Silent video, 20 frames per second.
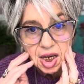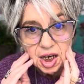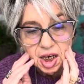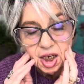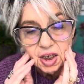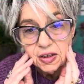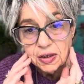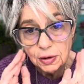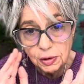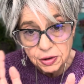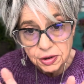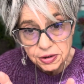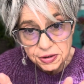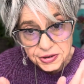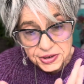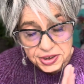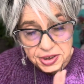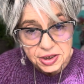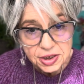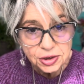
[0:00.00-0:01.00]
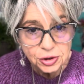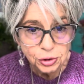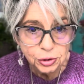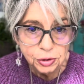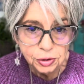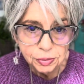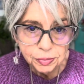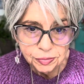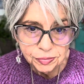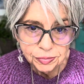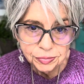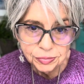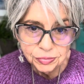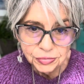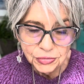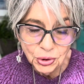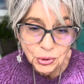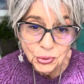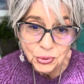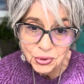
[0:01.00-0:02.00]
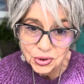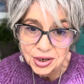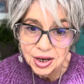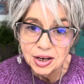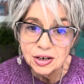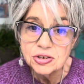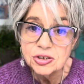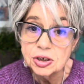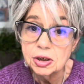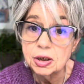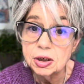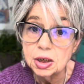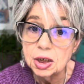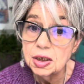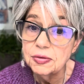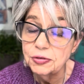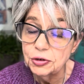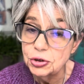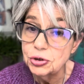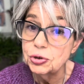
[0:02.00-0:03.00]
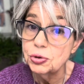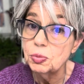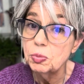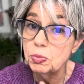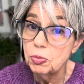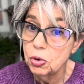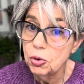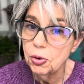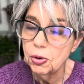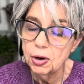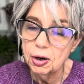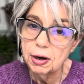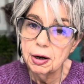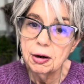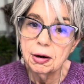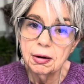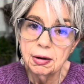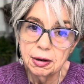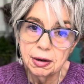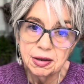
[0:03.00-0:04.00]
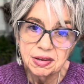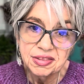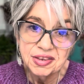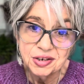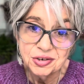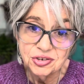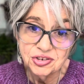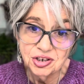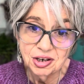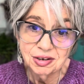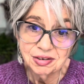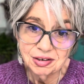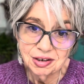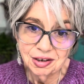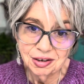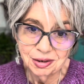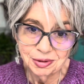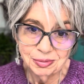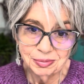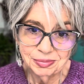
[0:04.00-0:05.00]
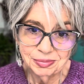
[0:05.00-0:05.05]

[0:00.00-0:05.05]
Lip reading: And the little sister who could actually even do more than Jett can.